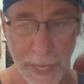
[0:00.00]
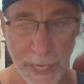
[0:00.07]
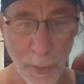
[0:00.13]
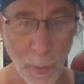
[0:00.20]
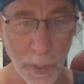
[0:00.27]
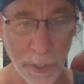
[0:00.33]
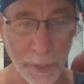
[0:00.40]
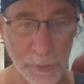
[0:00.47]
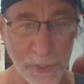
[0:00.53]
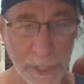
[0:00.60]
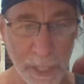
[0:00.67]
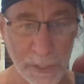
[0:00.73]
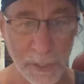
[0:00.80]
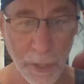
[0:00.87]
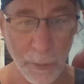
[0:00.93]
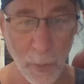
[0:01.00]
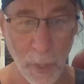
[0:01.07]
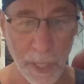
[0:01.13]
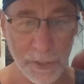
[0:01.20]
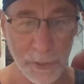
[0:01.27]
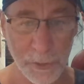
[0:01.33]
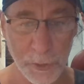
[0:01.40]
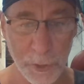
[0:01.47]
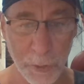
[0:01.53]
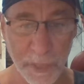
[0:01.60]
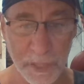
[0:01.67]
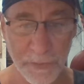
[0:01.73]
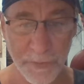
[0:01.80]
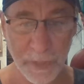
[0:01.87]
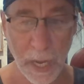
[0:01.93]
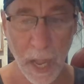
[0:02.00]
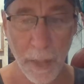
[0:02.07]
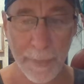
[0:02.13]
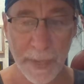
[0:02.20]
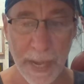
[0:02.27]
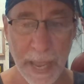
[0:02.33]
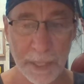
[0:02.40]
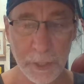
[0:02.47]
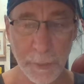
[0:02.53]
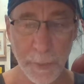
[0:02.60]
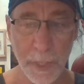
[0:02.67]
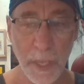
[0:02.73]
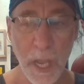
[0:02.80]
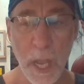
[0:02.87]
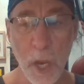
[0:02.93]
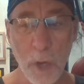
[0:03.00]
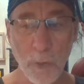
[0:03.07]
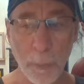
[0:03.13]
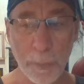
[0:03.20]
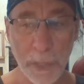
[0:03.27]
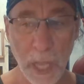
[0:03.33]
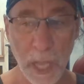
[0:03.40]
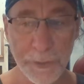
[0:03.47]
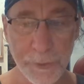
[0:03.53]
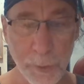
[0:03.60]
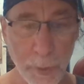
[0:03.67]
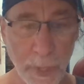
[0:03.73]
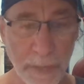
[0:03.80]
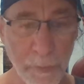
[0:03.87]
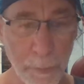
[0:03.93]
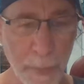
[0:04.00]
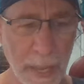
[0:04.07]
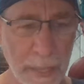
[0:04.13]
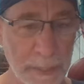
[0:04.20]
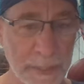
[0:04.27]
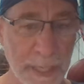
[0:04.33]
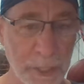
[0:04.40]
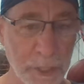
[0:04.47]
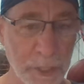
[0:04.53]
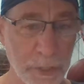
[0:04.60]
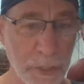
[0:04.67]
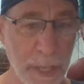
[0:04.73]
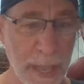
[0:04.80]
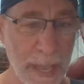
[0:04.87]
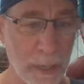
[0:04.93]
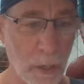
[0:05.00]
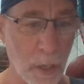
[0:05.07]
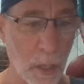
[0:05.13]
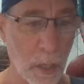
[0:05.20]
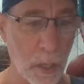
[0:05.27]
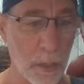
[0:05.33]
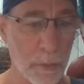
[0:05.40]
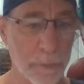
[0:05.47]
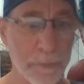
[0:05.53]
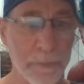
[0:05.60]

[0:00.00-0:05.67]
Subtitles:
Anyone who says otherwise is too much of a common act to be replied to or even paid attention at all.